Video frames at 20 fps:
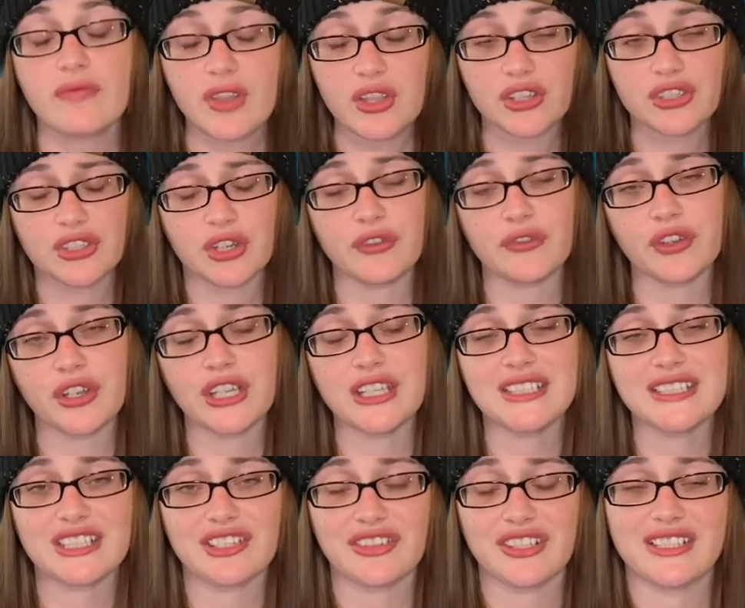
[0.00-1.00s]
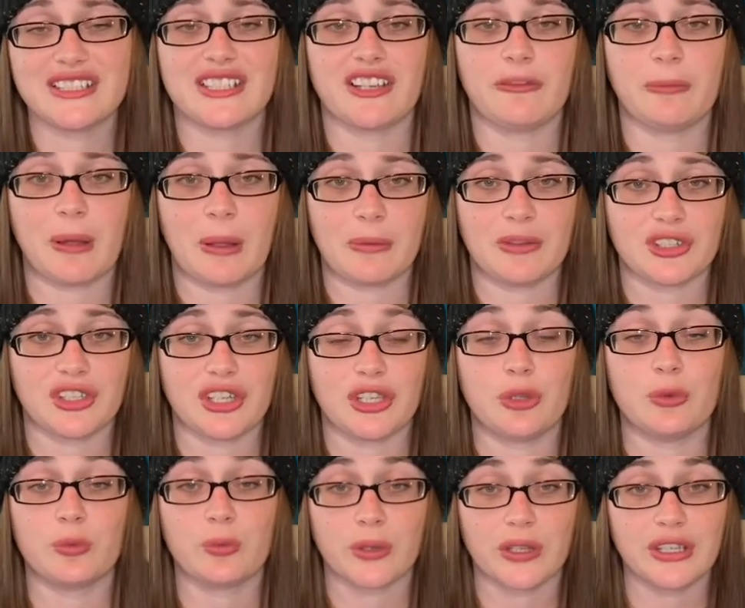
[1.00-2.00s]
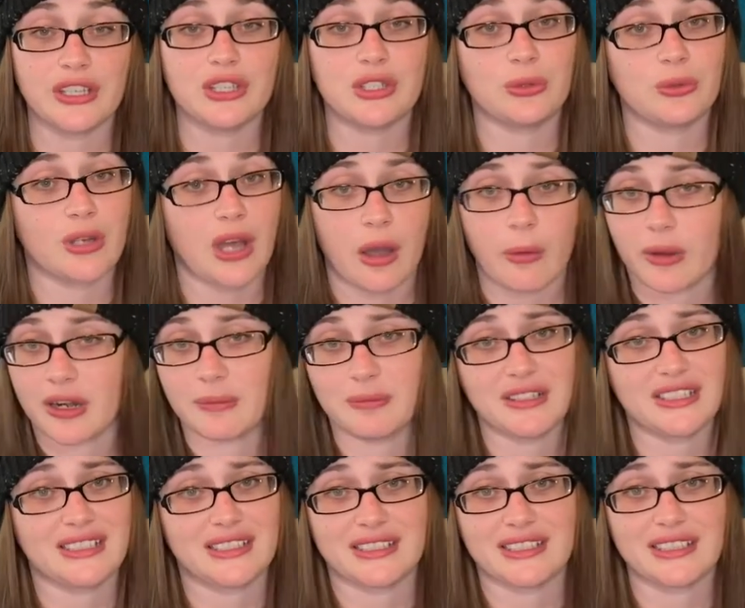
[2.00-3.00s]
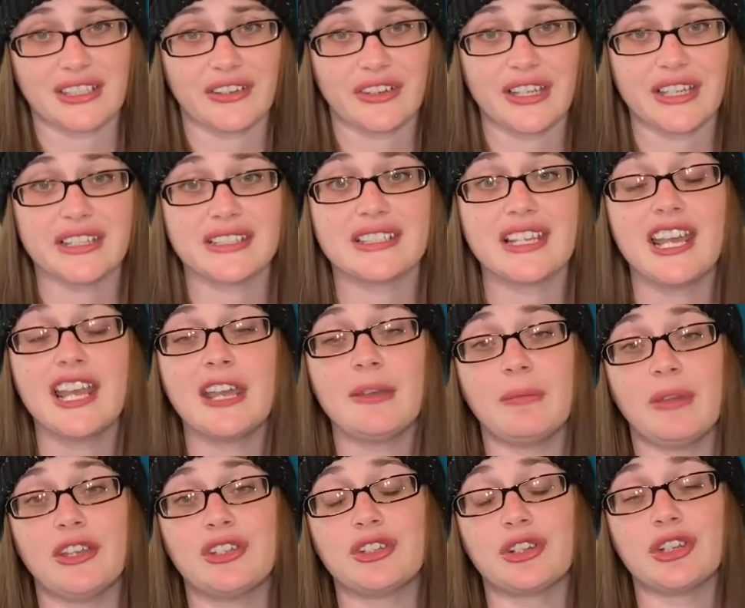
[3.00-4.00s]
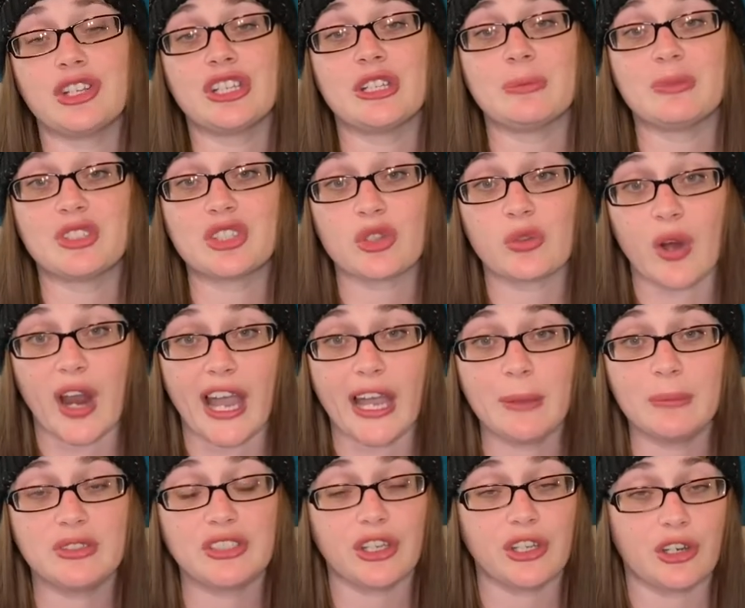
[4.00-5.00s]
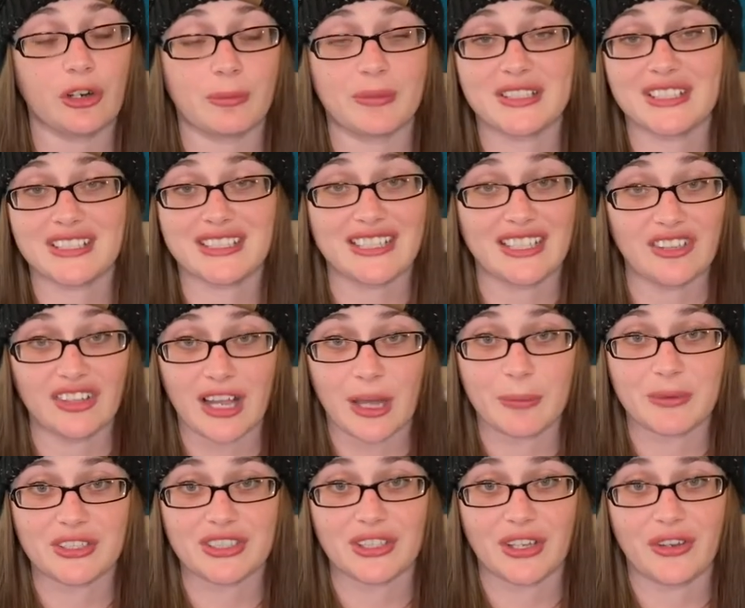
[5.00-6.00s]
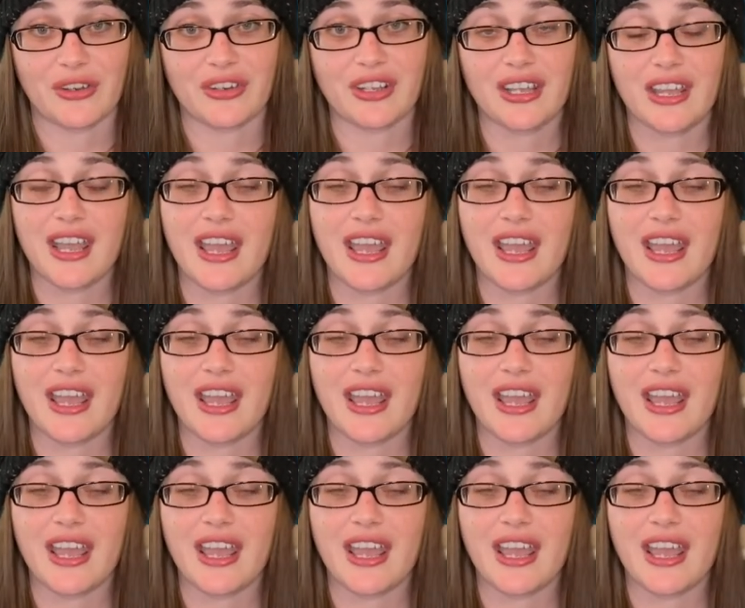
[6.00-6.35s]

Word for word: So if you're considering self-publishing, you really do not wanna miss this series. Make sure you subscribe so you don't miss a single episode.